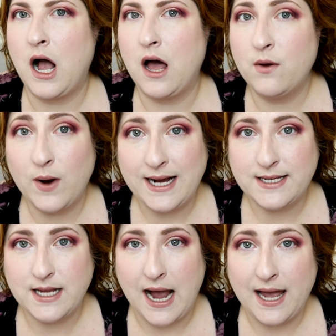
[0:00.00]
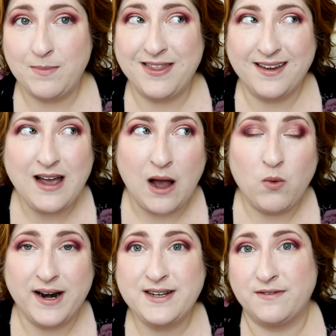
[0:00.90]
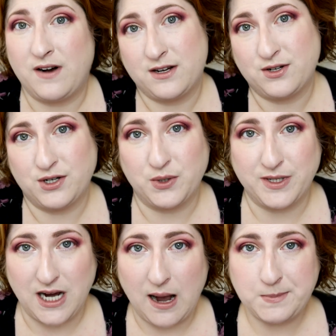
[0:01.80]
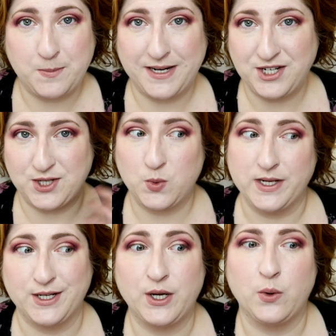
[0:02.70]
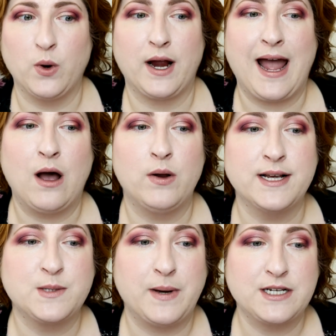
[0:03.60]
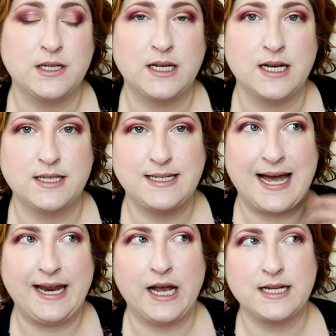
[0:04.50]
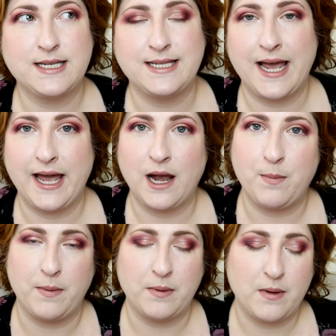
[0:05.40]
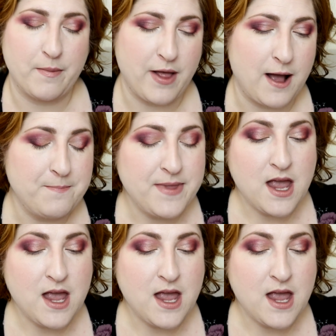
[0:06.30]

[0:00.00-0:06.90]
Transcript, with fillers: Otherwise, I had been thinking I wanted to foster to adopt, but it just wasn't going to work out, especially because Teddy got sick, blah, blah, blah, blah.